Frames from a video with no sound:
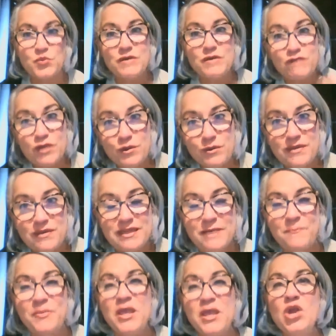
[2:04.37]
Review with
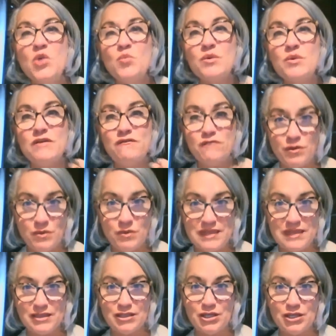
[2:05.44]
them. Review what
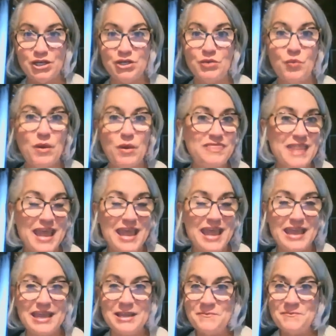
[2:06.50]
they learned, what
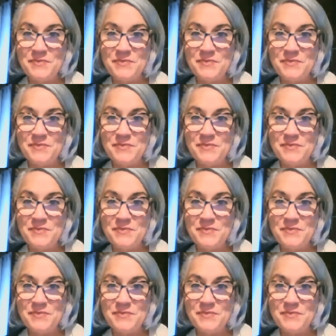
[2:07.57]
they